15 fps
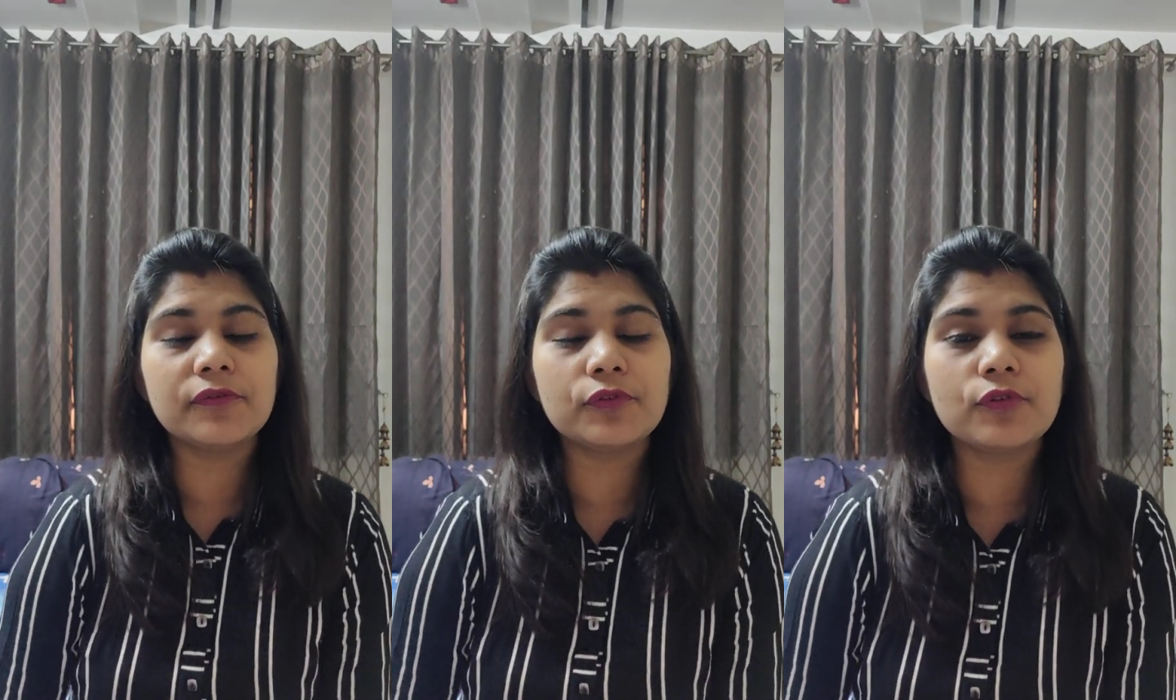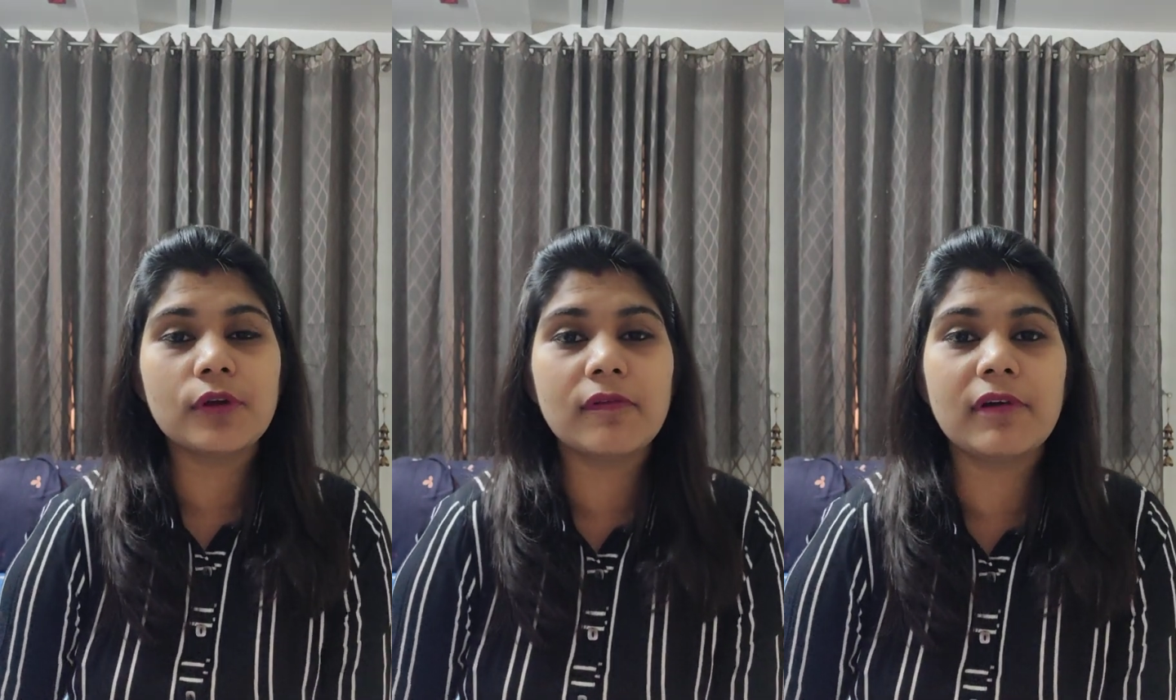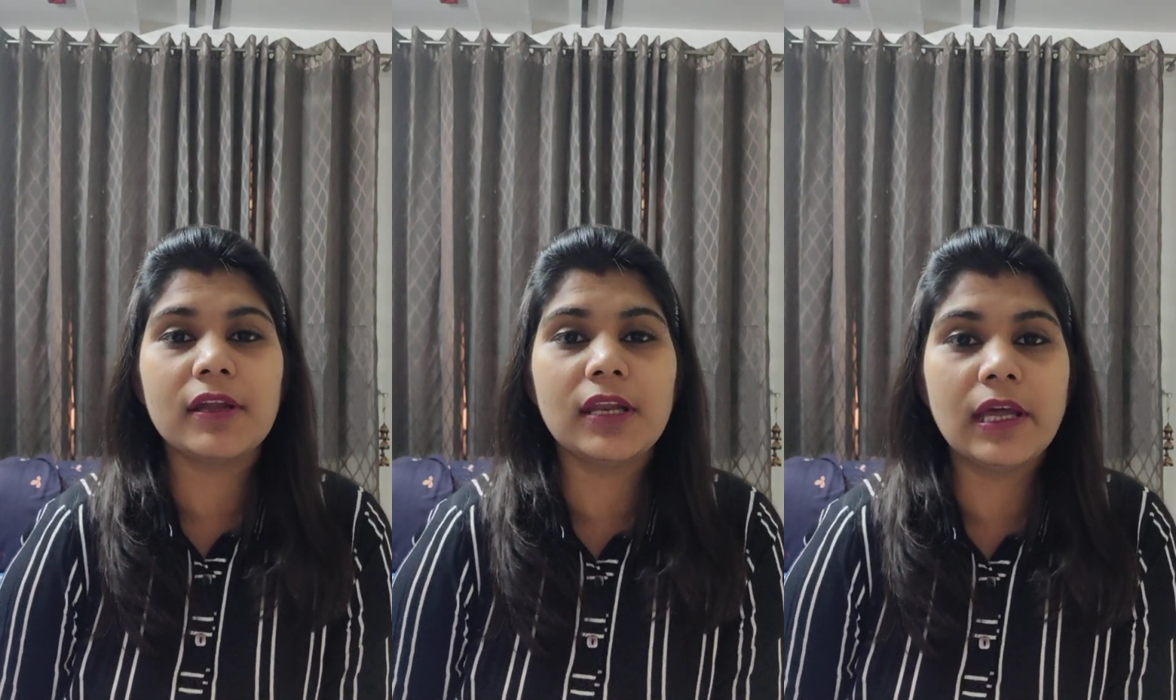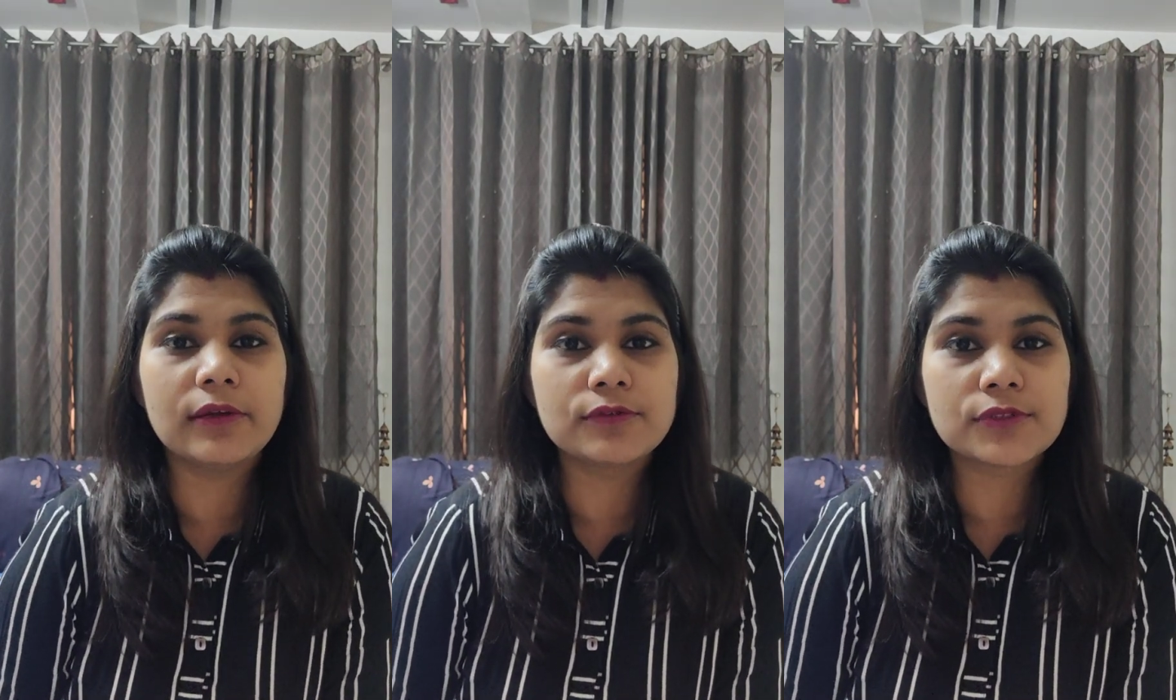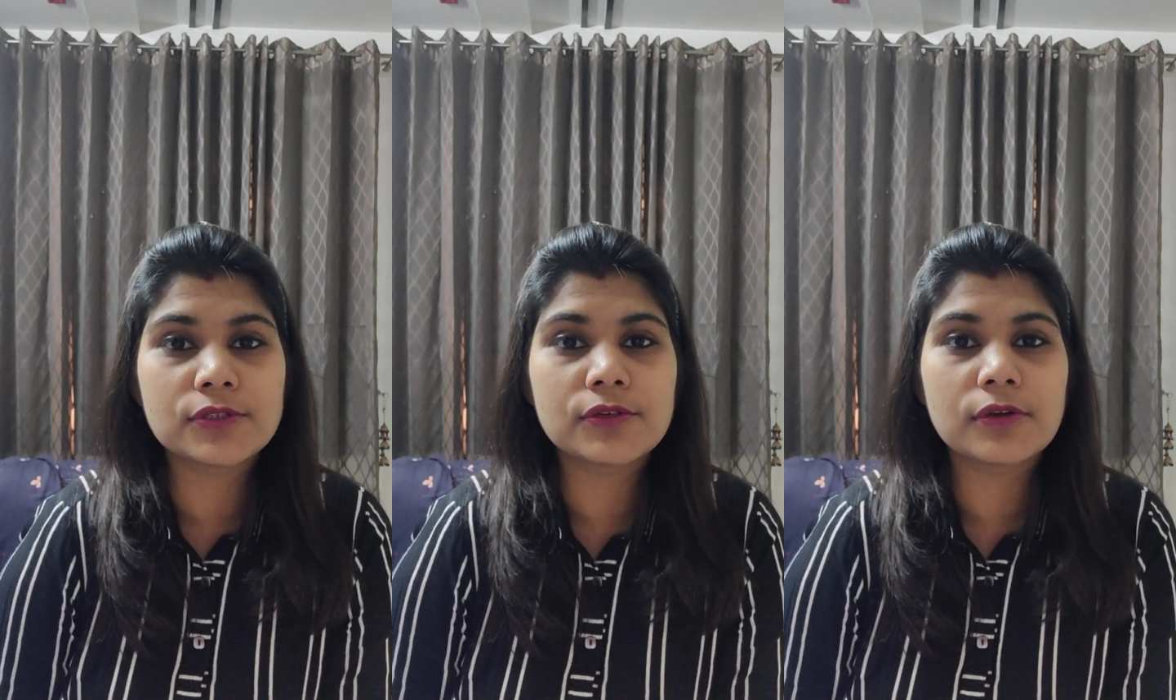if you have
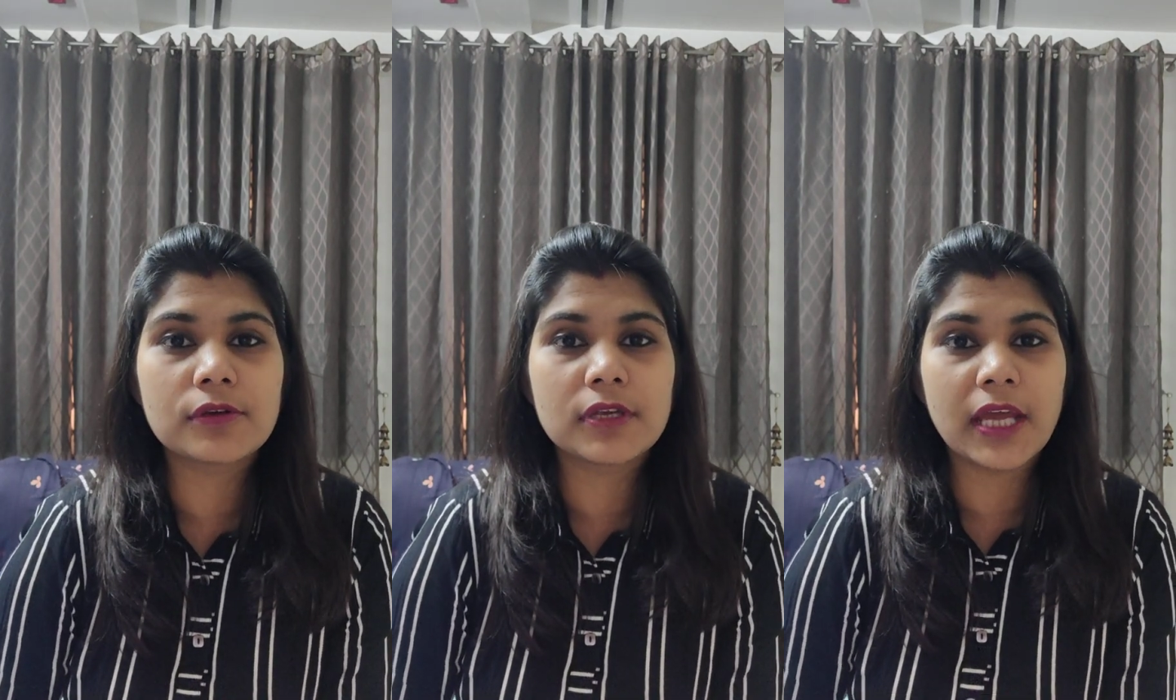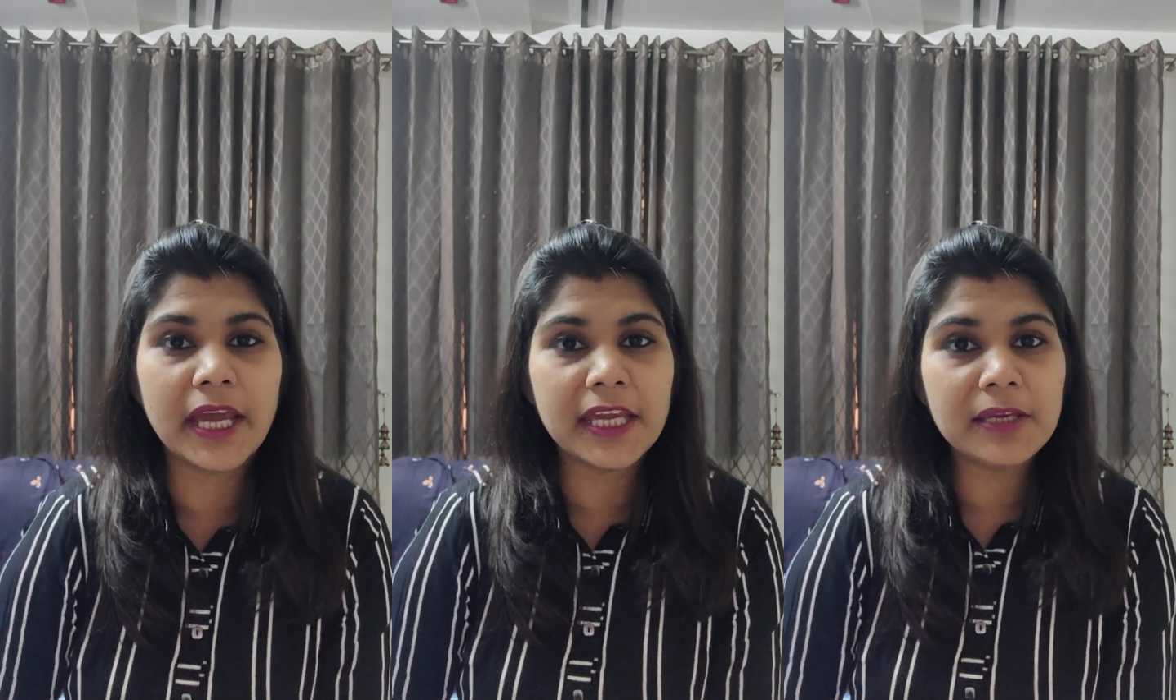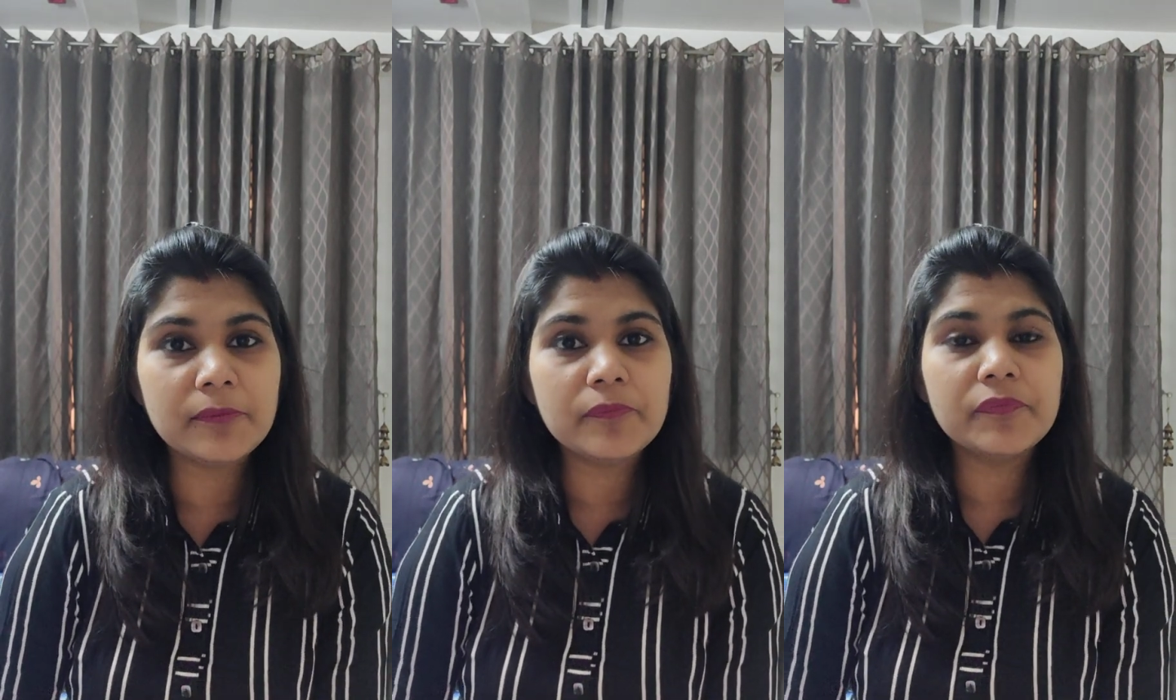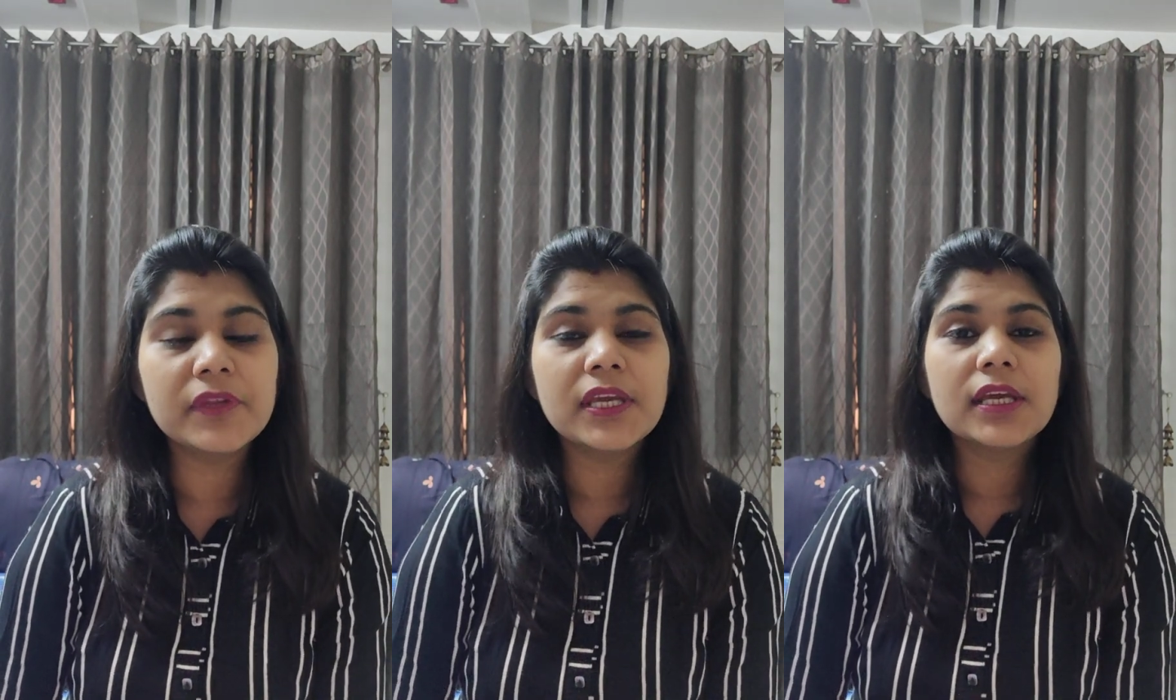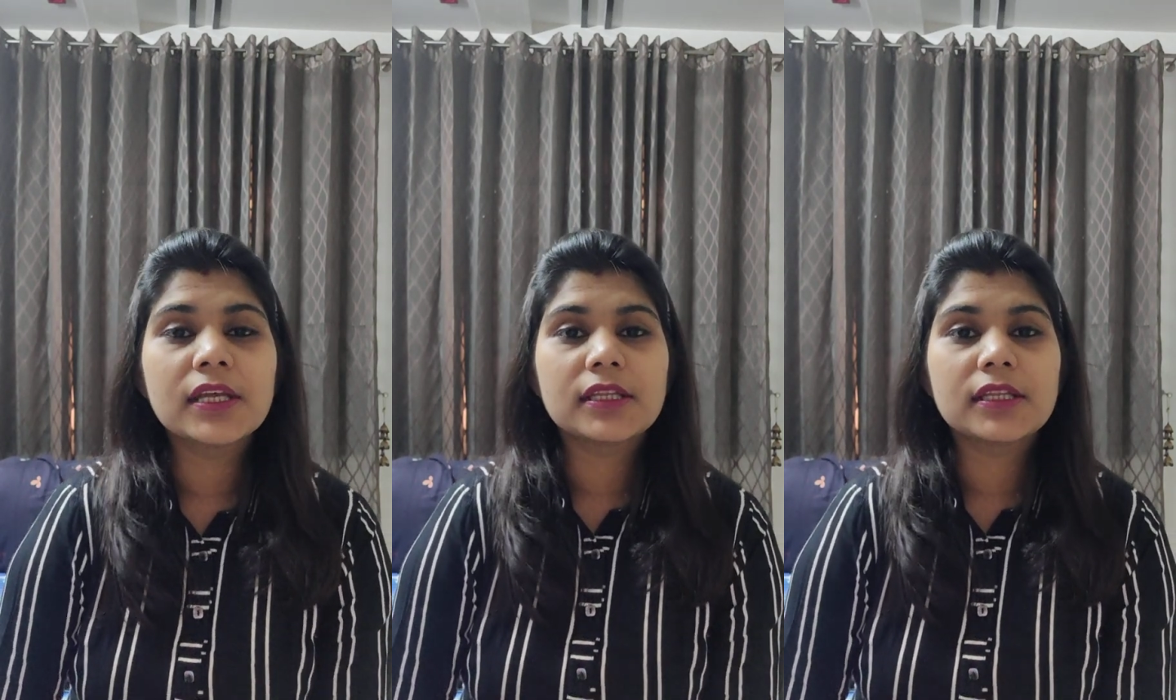announced it on time,